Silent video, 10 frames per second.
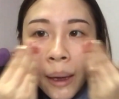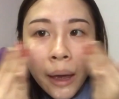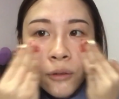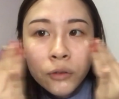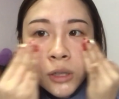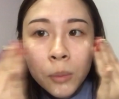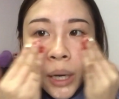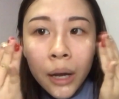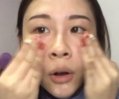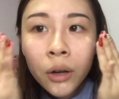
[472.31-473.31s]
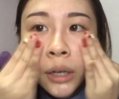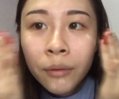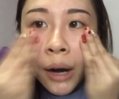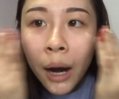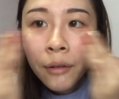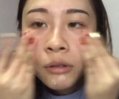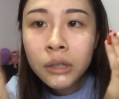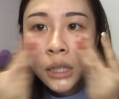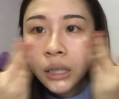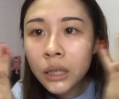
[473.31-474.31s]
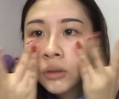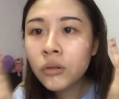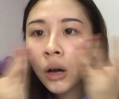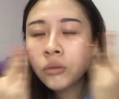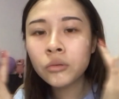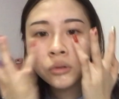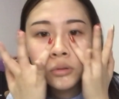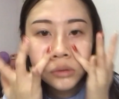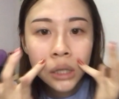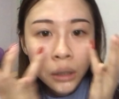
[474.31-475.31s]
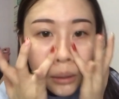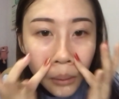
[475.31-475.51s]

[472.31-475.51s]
At first when I got it right, I really didn't know how to use it.